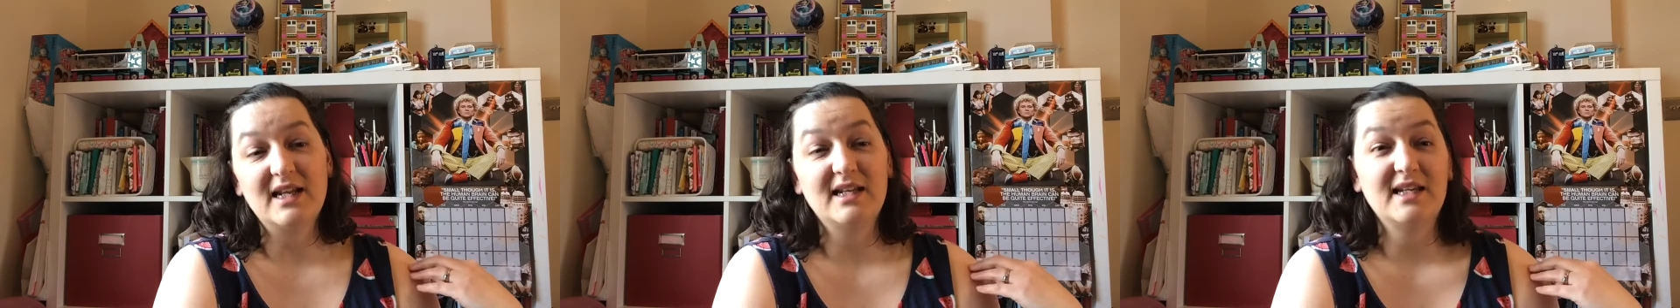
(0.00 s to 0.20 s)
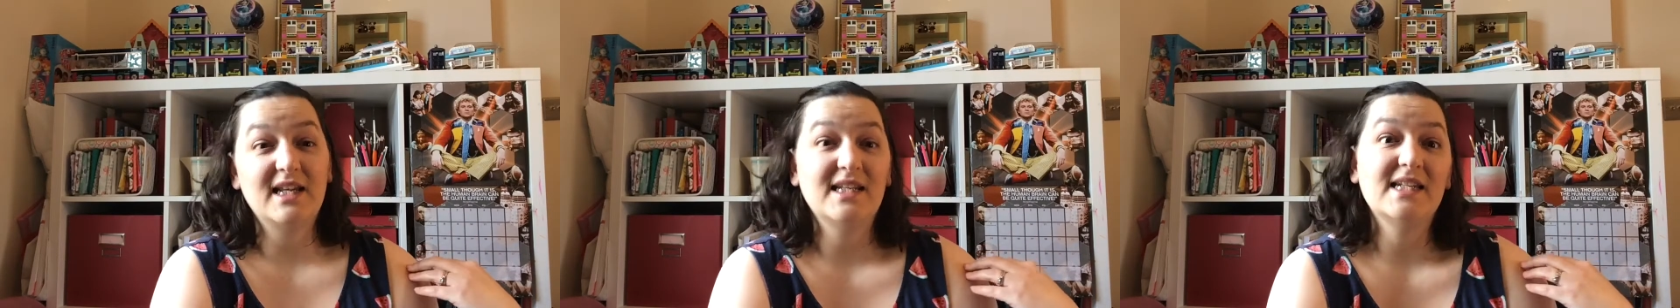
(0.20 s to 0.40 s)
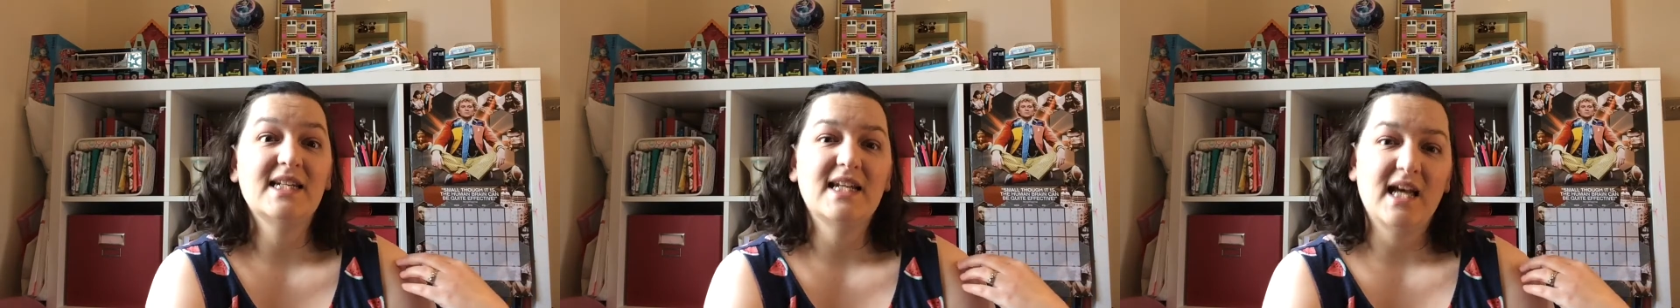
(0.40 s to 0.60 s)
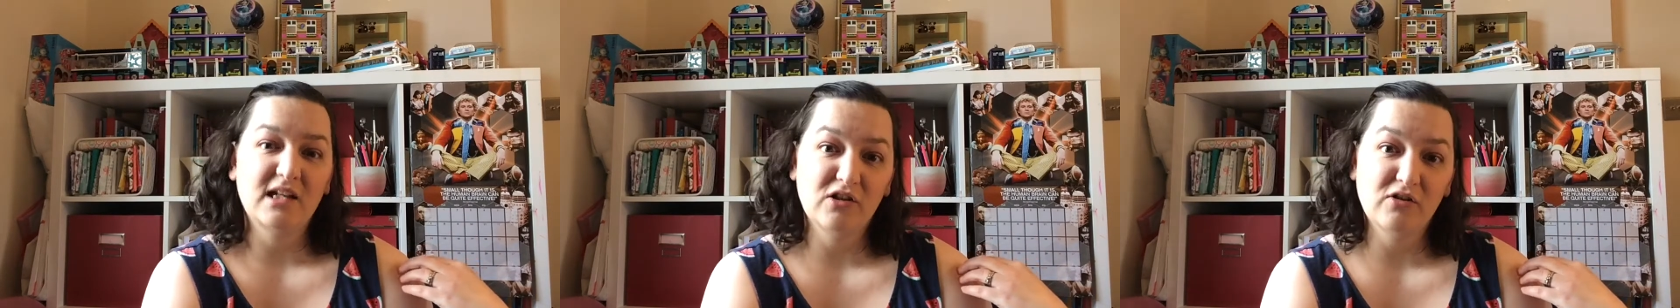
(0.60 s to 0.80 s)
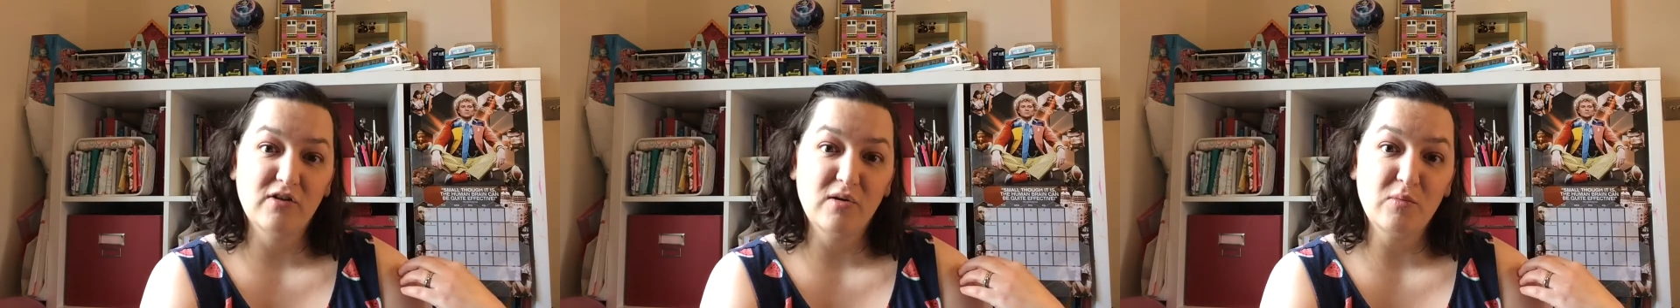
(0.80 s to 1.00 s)
Knit and
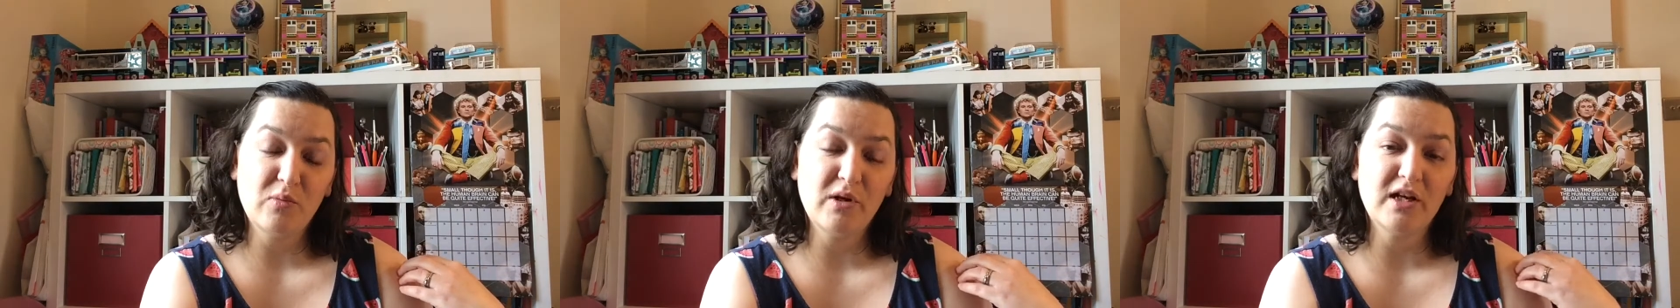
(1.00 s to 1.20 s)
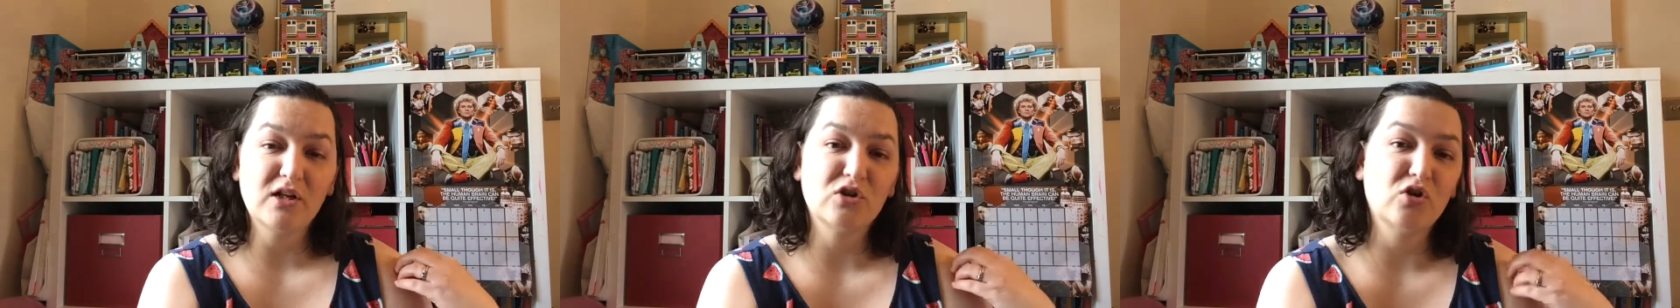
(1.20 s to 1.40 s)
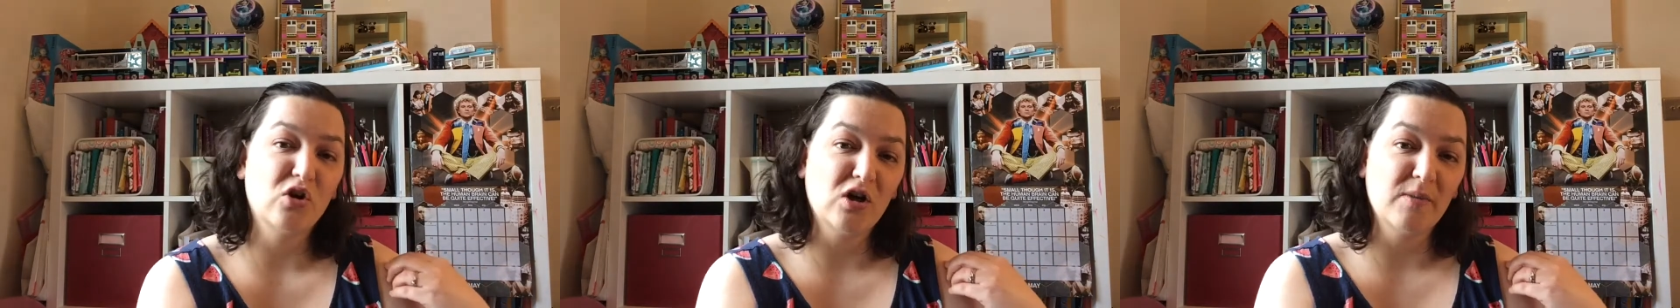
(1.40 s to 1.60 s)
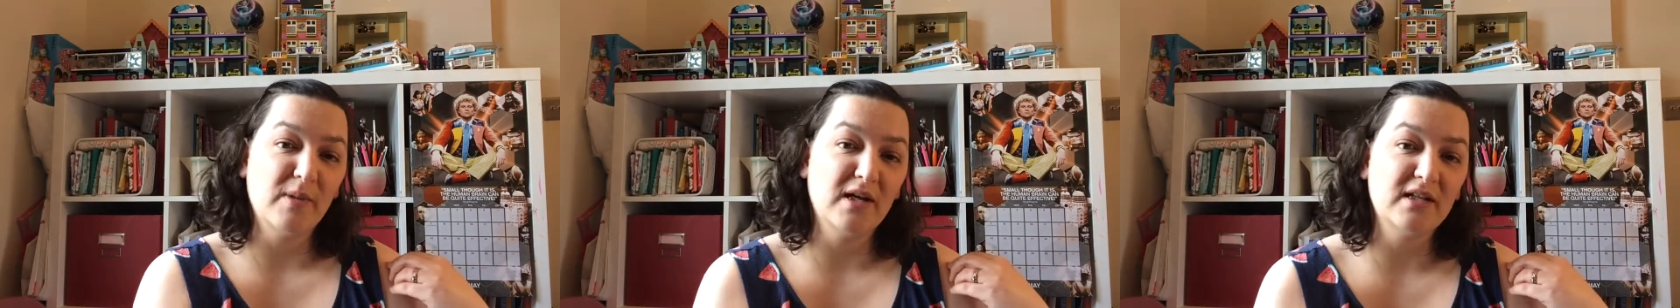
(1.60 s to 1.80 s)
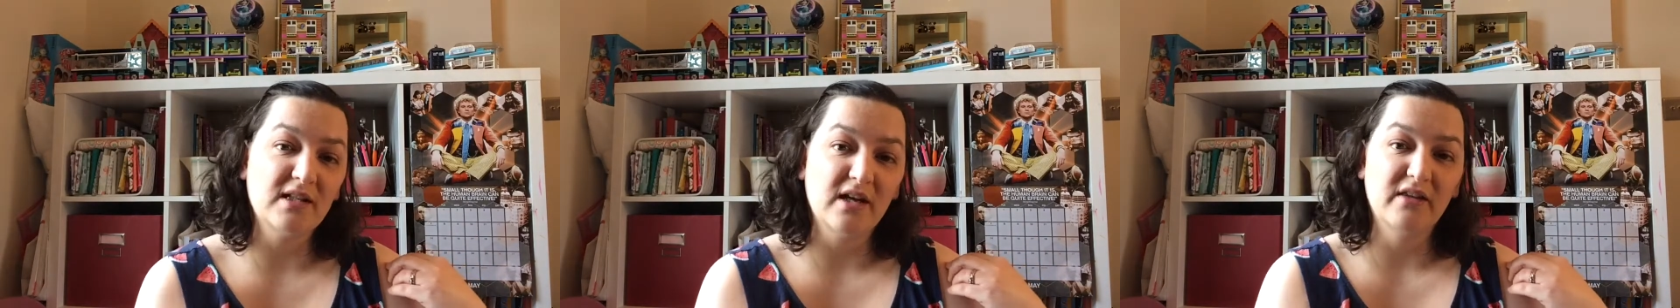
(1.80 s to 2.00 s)
Natter group, where you can talk
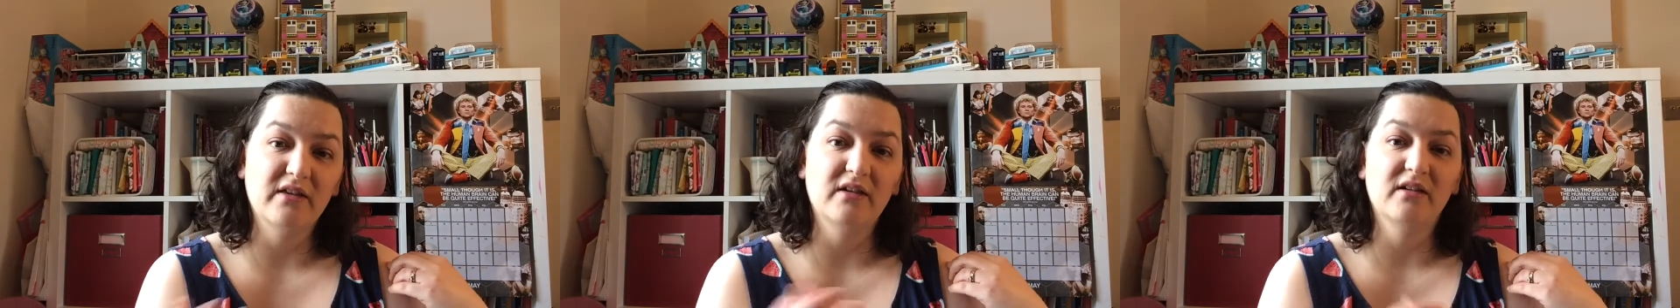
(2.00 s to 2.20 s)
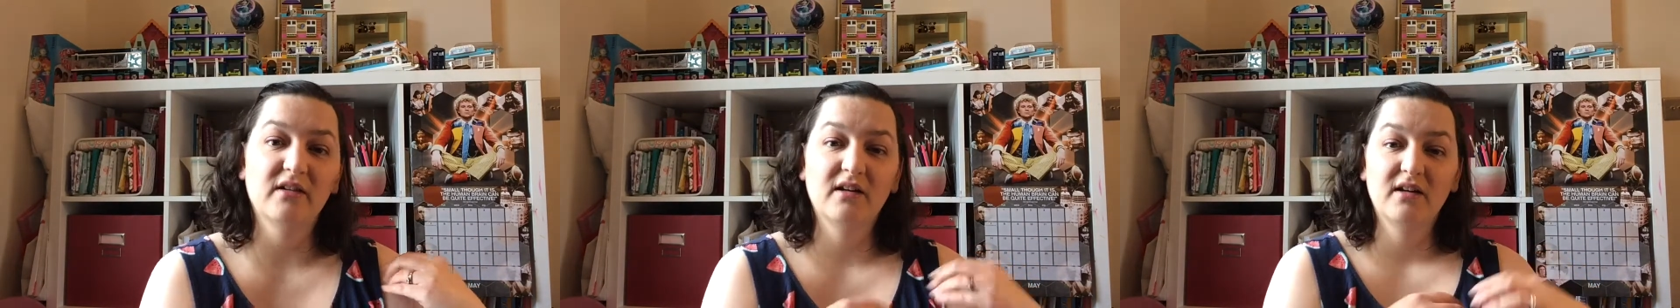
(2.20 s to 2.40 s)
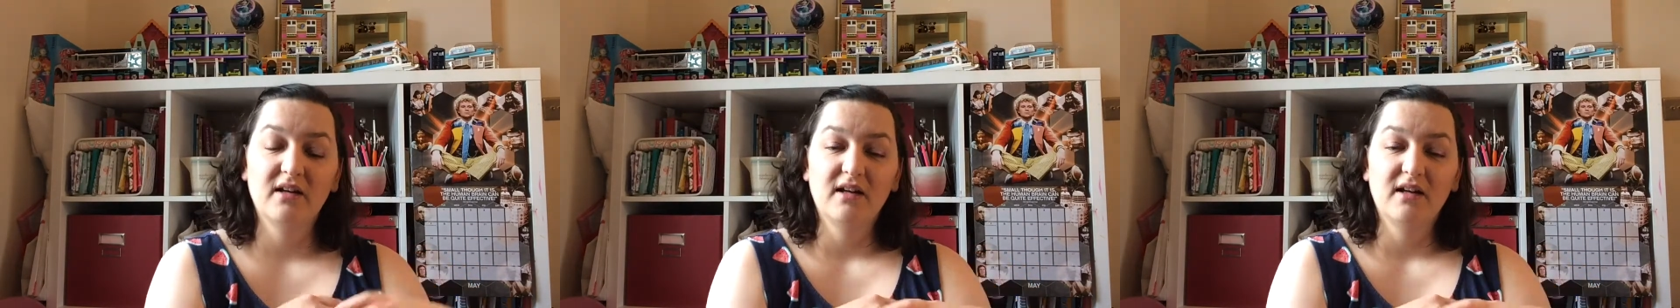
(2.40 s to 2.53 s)
about other